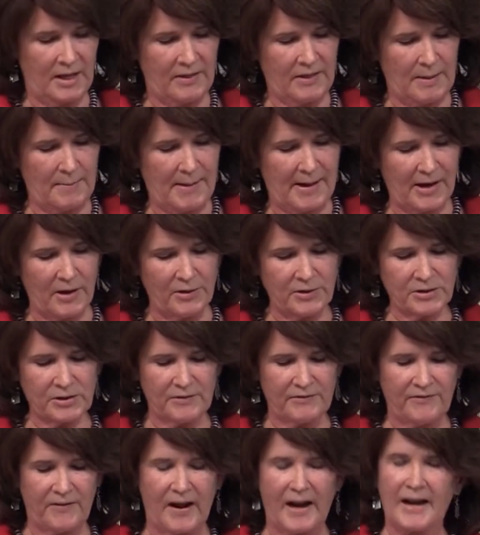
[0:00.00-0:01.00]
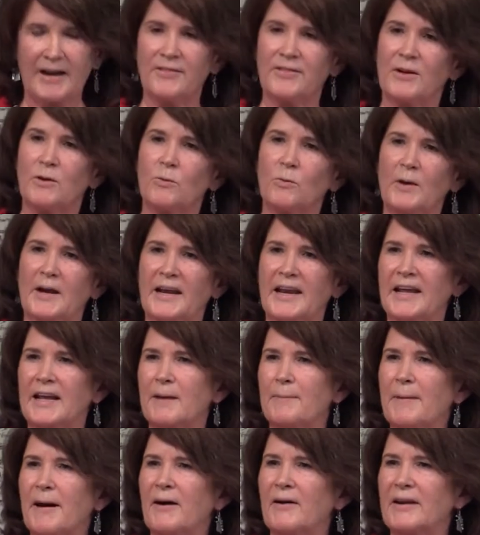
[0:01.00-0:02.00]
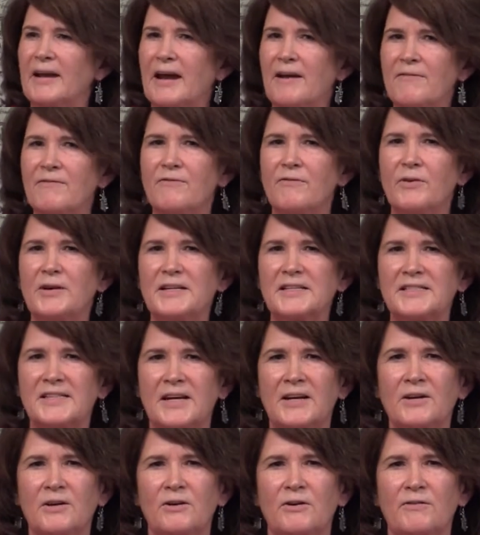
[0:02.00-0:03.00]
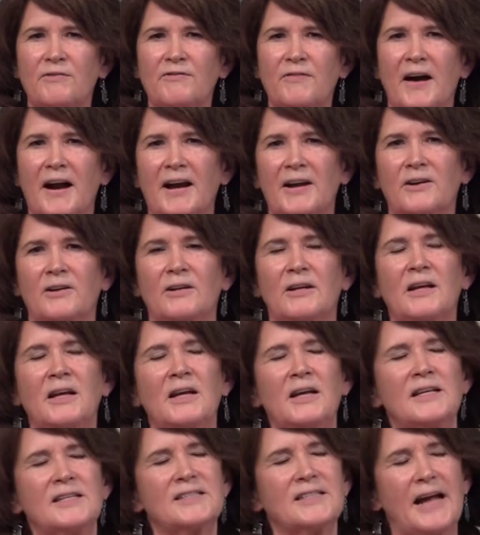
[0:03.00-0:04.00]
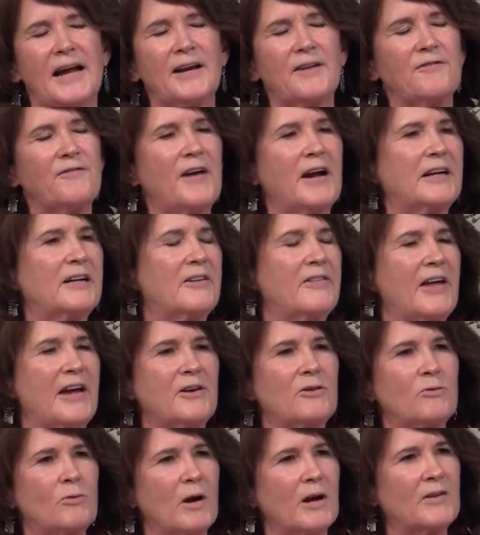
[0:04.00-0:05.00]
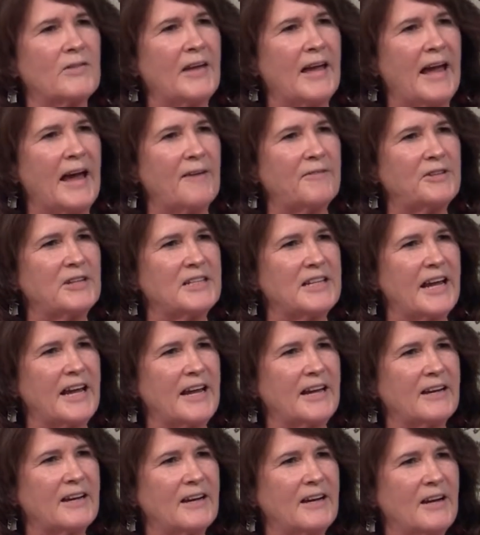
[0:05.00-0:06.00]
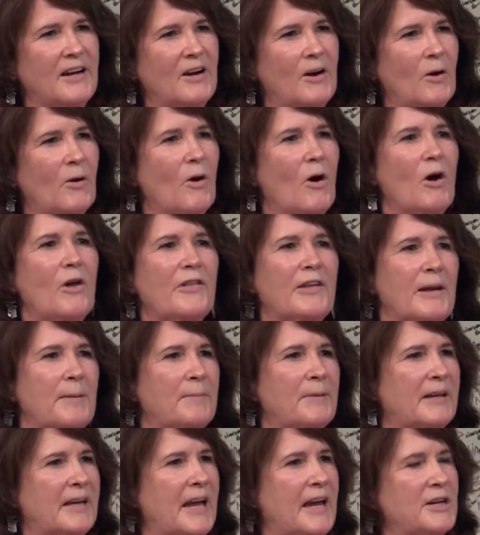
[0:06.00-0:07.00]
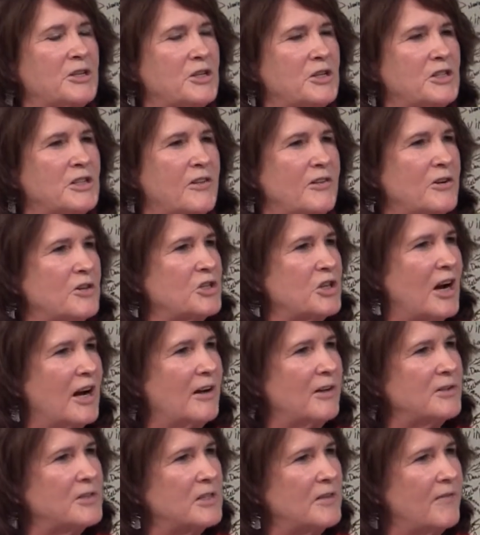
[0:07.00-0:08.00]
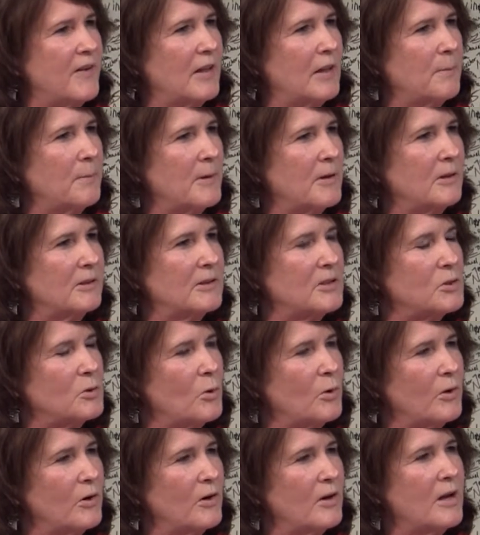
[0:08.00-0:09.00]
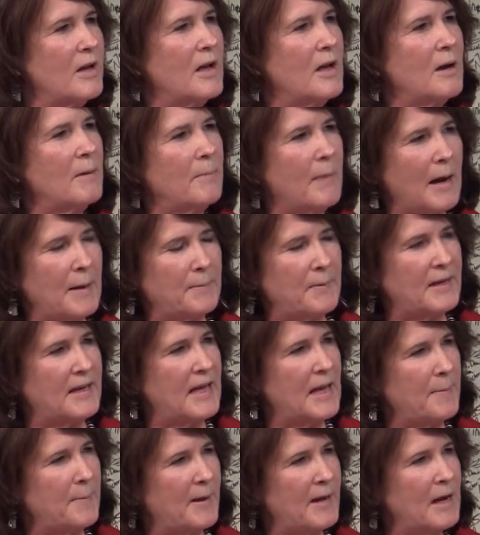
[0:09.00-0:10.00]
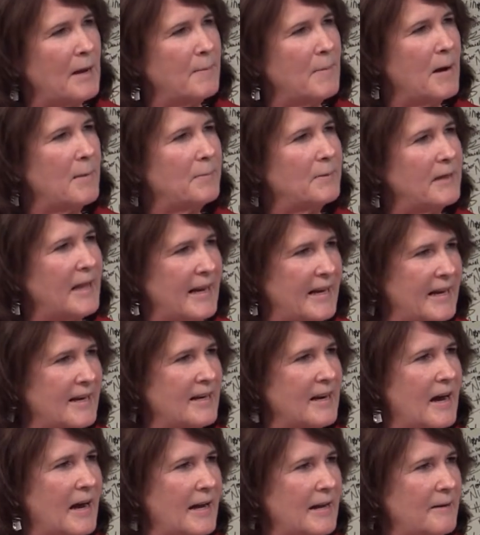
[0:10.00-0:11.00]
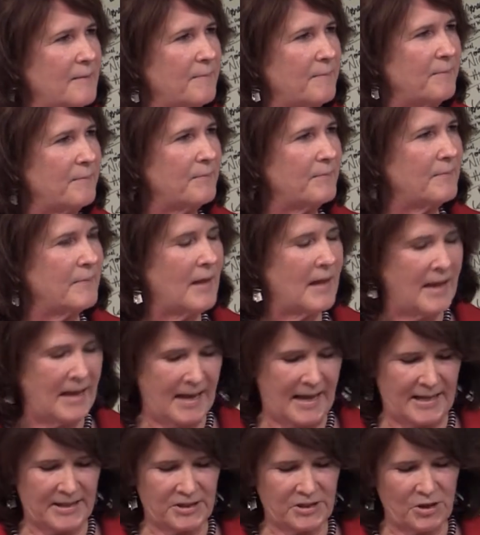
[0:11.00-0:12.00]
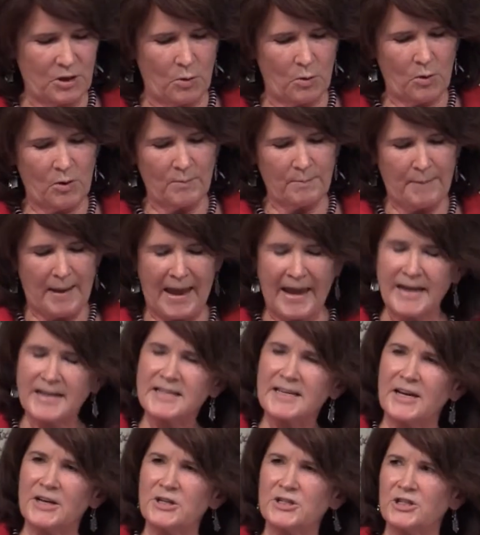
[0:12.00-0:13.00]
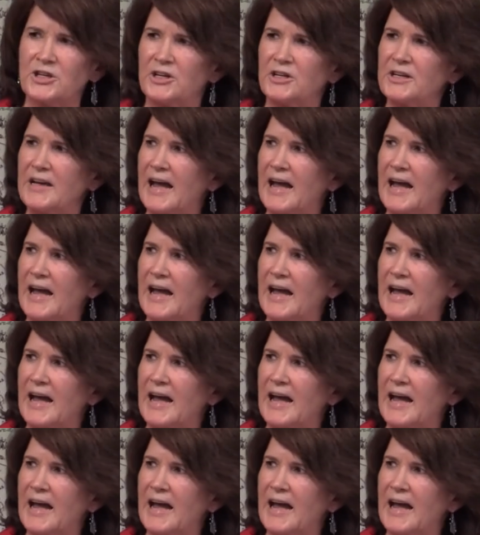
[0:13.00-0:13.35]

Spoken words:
they may also find that reading about every single final side effect of that drug they have to take or all the implications of their child's developmental disorder might be keeping them up late at night. And so pay attention